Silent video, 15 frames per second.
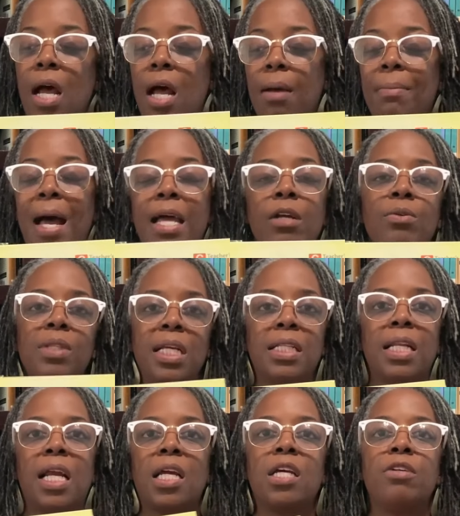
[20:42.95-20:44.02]
I don't think
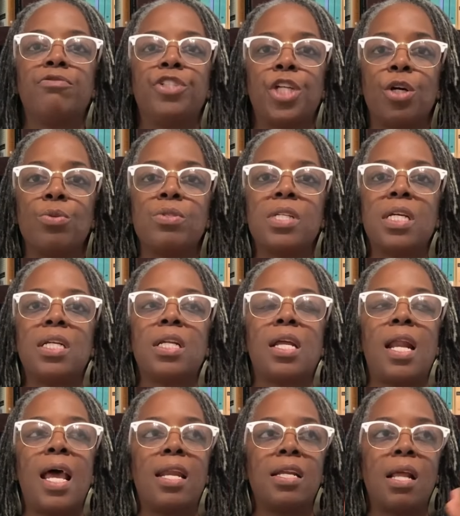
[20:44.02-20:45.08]
that I could have chosen and
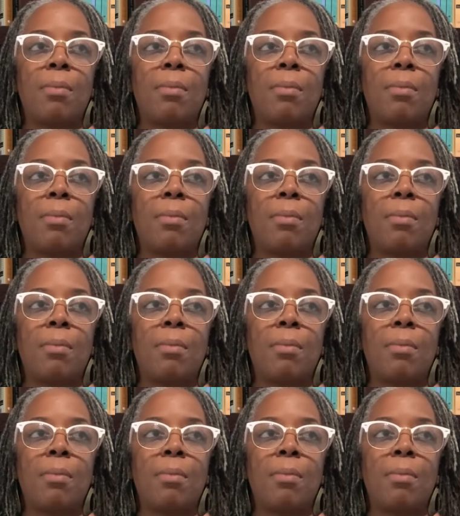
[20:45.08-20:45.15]
had the